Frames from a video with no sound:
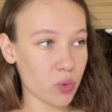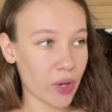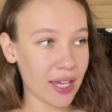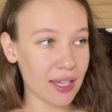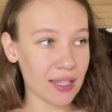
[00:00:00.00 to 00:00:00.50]

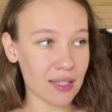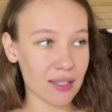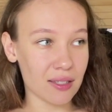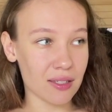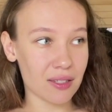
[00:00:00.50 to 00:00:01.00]
way
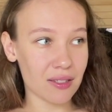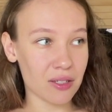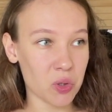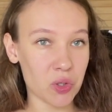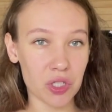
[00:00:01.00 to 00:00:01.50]
is
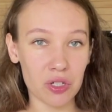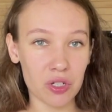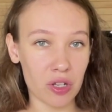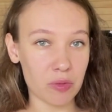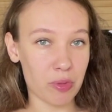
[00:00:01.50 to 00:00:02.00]

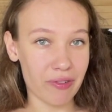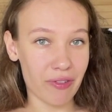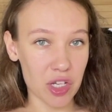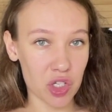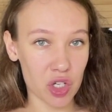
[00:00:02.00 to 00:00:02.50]
using
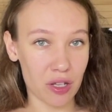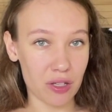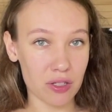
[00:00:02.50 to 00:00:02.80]
non-professional